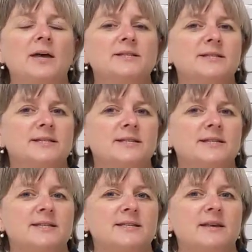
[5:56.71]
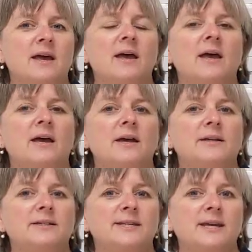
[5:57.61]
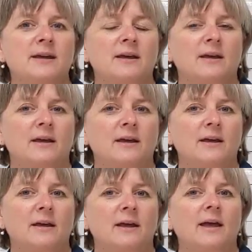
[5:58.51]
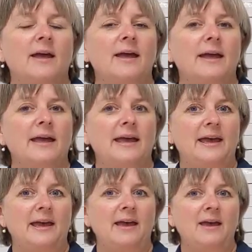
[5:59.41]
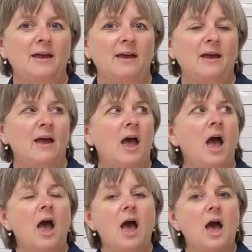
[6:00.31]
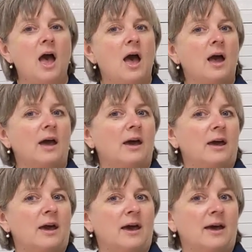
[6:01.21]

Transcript: S, t, I, k.